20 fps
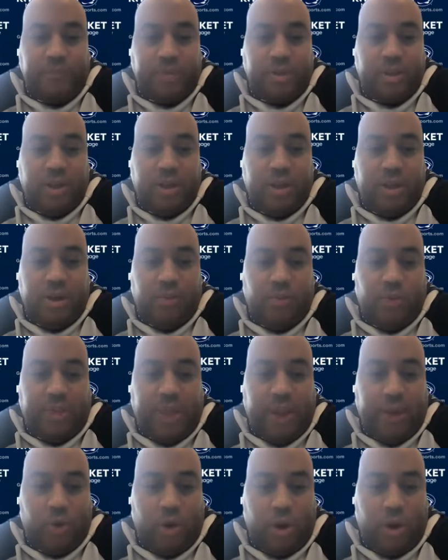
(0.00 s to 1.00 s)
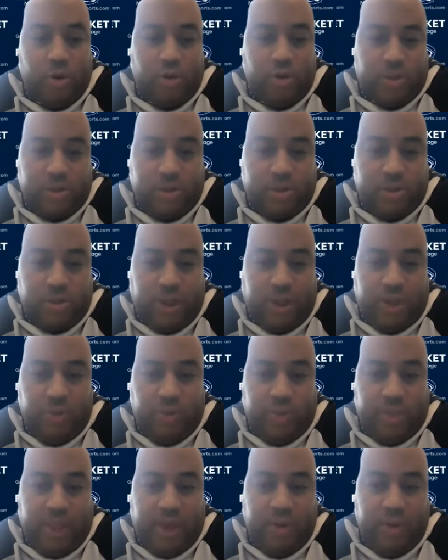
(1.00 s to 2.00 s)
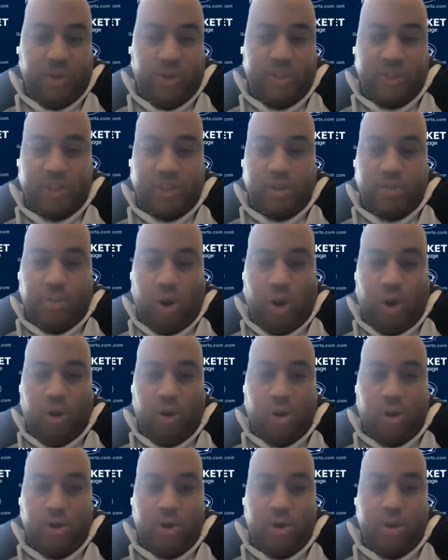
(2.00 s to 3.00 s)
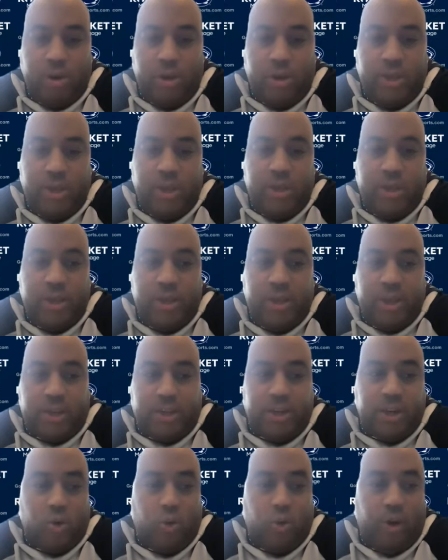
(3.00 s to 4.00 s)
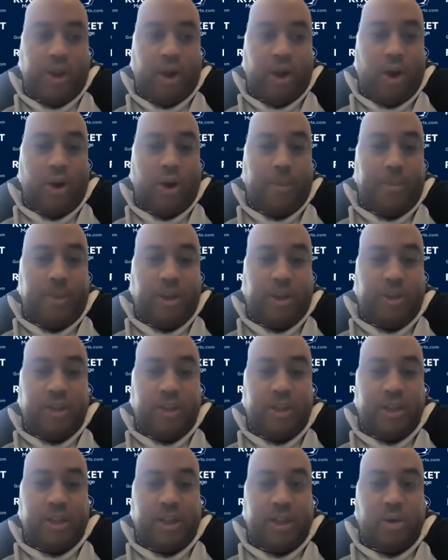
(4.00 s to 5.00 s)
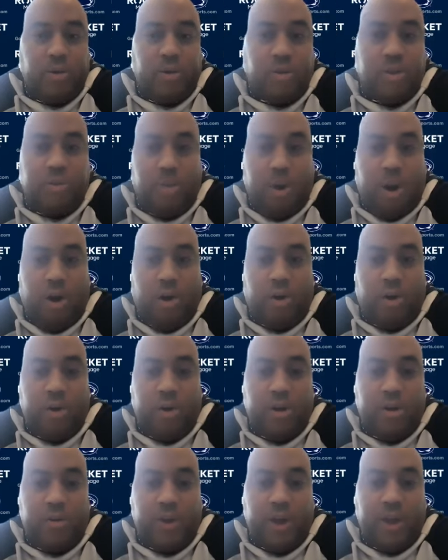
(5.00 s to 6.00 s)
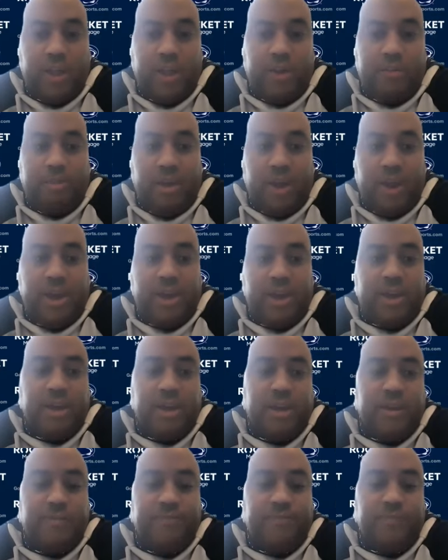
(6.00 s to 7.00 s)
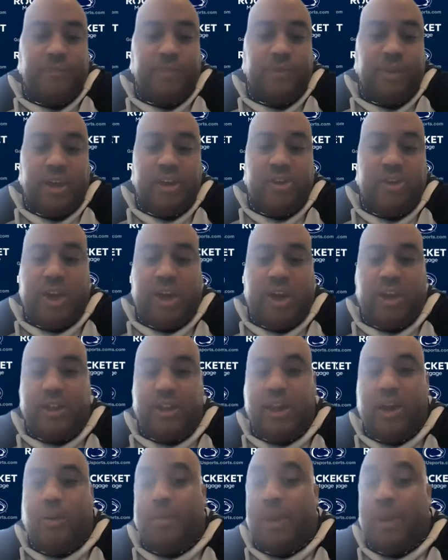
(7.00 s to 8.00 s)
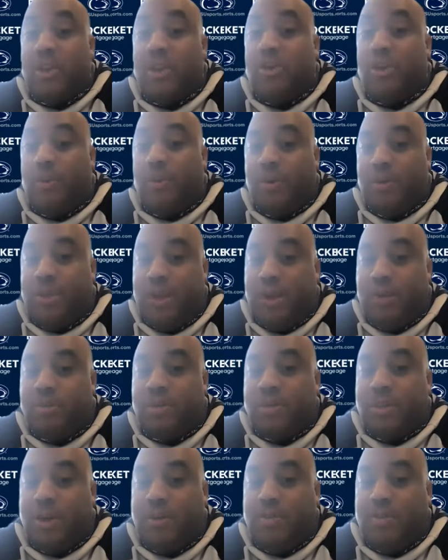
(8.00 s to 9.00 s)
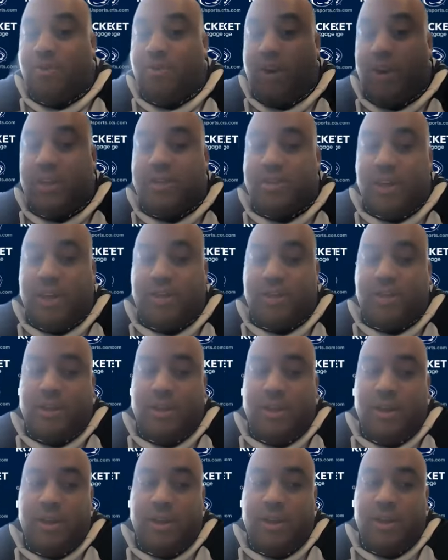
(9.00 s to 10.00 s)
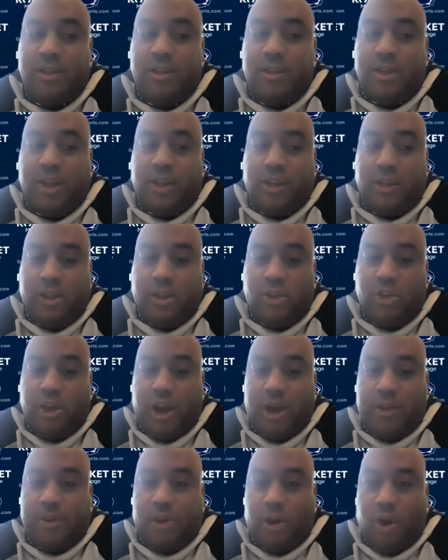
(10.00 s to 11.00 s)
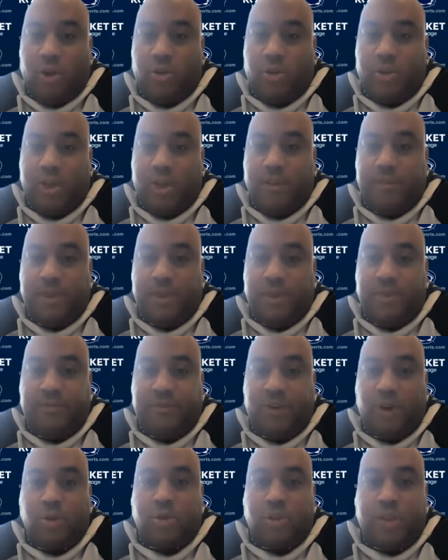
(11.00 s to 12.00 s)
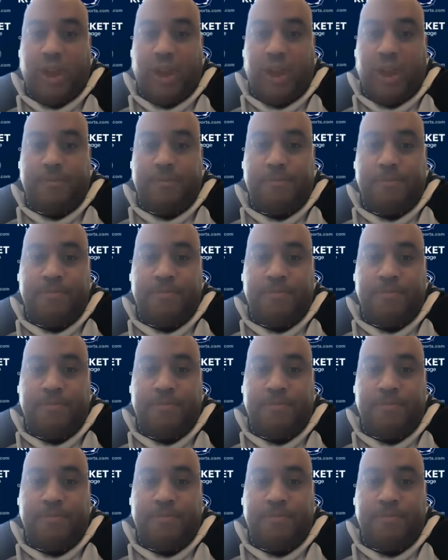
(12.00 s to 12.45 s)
when they were hurting us. Like, when they went smaller, it took away our ability to go smaller, right, and make EJ Liddell match up with himself, right? Seth did a good job guarding him in the first game,